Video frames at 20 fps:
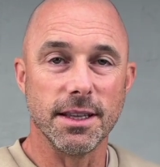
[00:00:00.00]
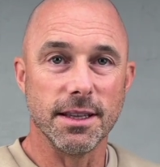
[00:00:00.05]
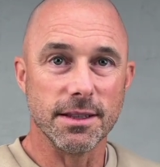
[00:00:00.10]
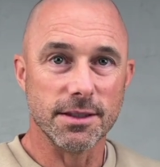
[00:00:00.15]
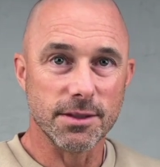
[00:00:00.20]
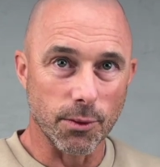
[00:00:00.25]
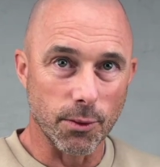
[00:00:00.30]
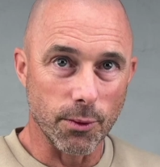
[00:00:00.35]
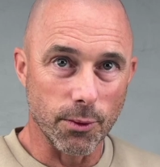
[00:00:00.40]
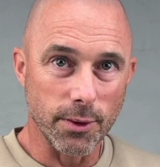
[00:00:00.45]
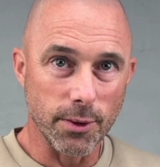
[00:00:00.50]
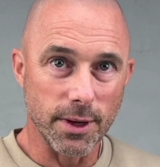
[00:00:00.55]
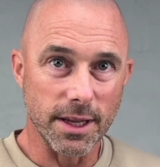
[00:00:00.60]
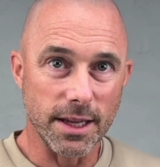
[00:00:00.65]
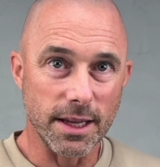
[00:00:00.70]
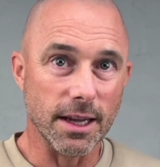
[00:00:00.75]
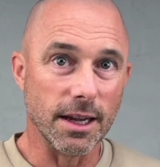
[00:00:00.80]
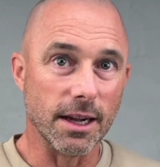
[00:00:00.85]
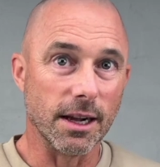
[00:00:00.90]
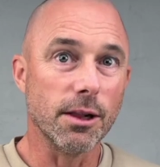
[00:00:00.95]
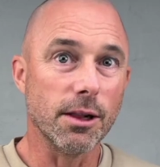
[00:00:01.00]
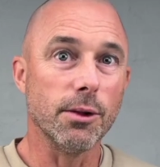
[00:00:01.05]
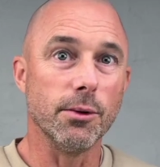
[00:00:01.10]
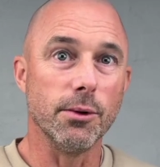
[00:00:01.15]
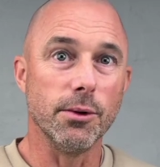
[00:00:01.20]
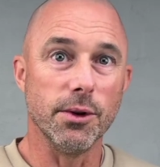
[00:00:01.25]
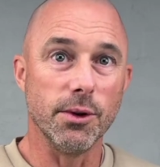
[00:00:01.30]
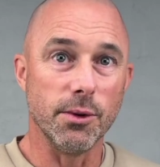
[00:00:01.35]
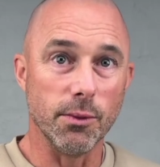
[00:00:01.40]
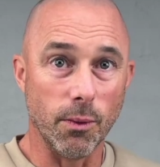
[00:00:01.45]
It's already
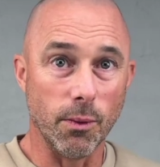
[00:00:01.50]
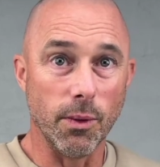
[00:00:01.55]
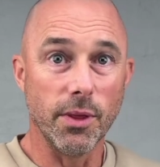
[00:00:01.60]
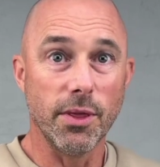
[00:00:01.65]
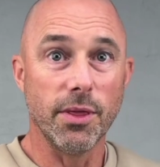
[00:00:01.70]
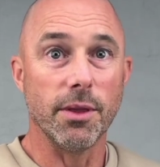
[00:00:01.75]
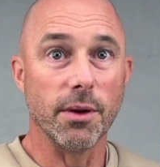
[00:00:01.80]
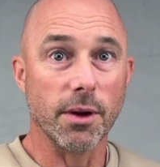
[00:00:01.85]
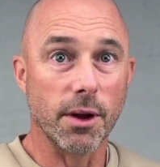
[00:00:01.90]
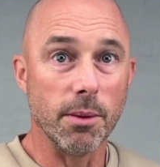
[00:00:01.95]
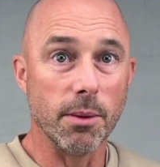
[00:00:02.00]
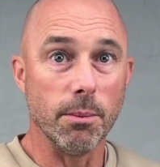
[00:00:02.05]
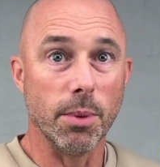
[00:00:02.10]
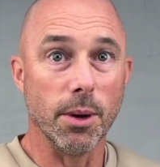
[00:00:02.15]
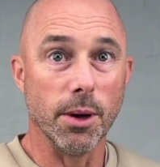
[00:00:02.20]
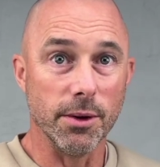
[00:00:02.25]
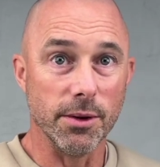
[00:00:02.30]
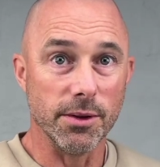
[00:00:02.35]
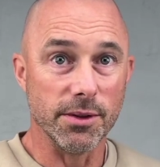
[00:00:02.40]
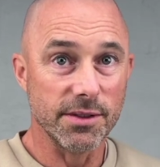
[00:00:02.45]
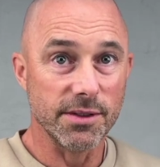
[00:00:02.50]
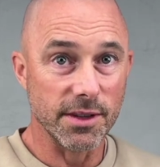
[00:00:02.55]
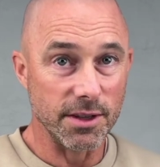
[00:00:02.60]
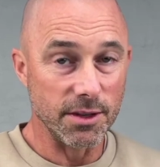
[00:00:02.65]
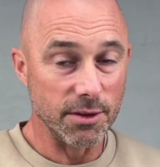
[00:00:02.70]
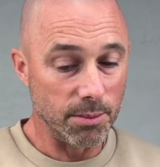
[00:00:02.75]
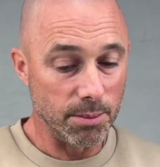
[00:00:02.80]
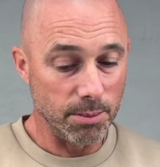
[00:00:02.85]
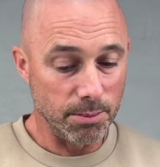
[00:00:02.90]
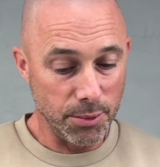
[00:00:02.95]
included with the components that
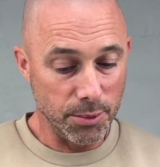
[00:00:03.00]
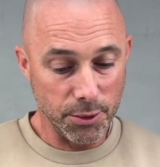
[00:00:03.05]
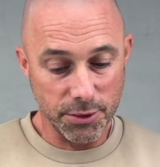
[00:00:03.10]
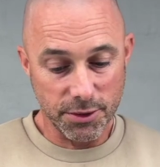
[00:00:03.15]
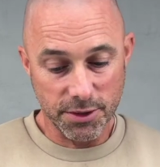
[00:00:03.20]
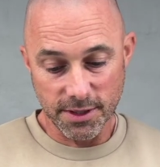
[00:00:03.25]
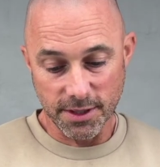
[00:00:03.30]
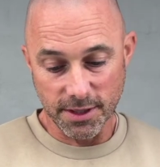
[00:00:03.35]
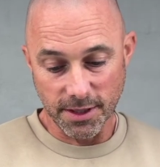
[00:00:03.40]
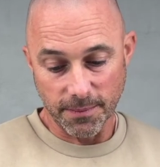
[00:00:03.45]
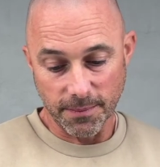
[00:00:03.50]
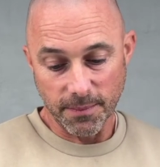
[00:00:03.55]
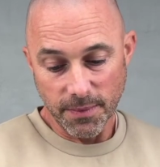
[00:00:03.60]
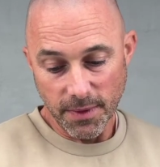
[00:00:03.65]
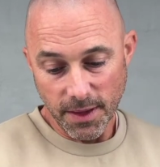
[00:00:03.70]
you're purchasing.